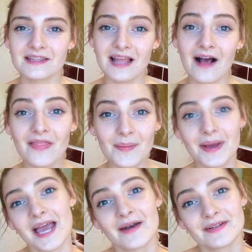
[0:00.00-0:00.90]
now that my
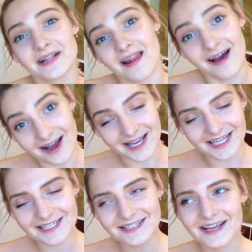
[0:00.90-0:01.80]
hair is
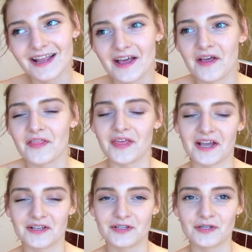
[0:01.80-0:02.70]
light,
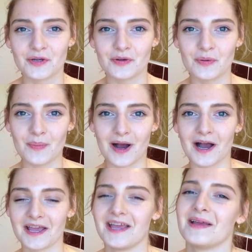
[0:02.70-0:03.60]
thanks to
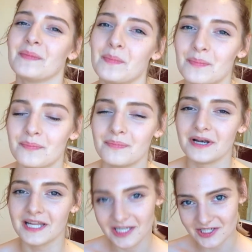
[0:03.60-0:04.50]
my
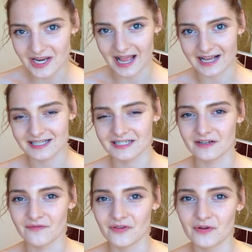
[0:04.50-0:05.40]
bleaching
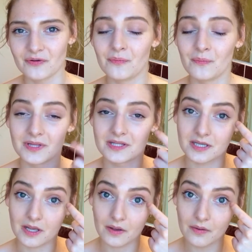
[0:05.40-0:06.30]
accident a few months
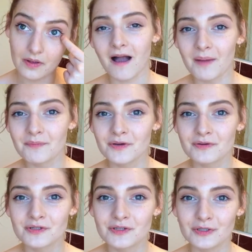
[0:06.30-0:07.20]
ago, I'm
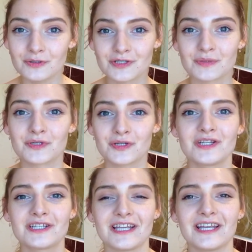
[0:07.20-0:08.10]
going to use this
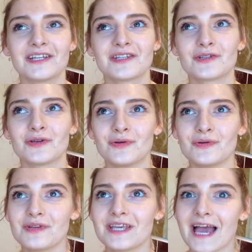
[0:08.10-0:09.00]
opportunity
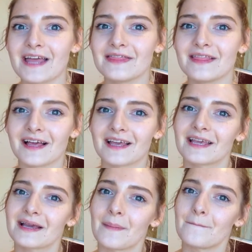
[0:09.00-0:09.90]
to get
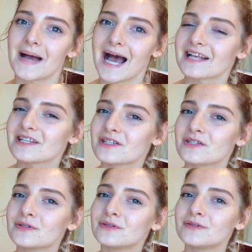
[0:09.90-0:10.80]
like a
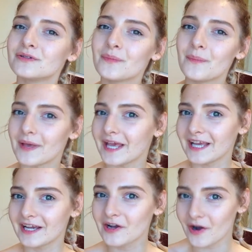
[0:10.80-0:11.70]
pastel
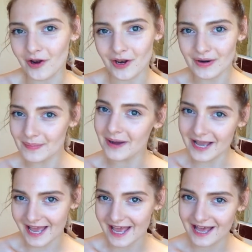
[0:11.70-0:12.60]
pink color in my
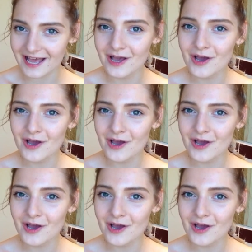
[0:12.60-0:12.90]
hair.